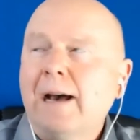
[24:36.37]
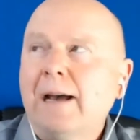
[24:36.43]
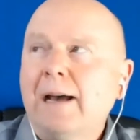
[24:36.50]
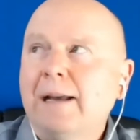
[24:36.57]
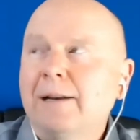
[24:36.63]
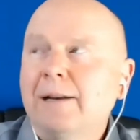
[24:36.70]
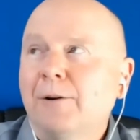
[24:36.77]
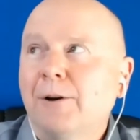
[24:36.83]

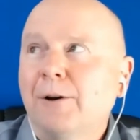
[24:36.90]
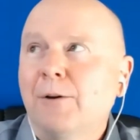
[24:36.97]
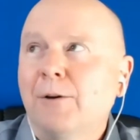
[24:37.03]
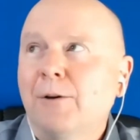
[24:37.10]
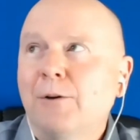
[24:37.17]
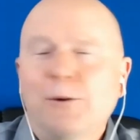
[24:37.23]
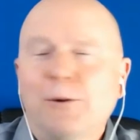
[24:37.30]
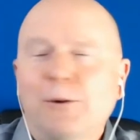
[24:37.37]
I don't know.
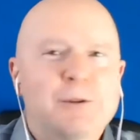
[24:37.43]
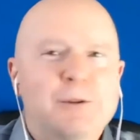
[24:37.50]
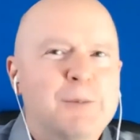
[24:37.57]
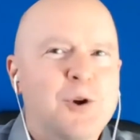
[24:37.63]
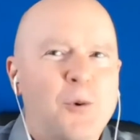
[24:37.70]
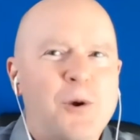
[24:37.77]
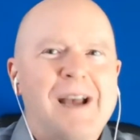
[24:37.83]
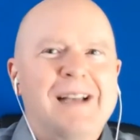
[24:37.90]
They're doing some
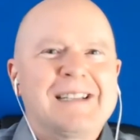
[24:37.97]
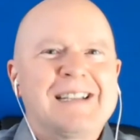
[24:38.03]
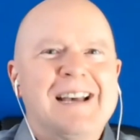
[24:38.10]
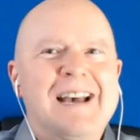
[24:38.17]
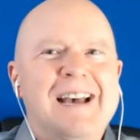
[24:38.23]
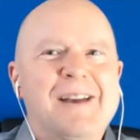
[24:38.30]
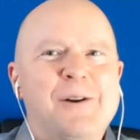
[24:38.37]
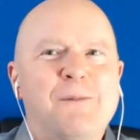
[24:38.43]
sort of work
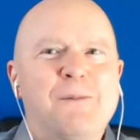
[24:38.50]
outside.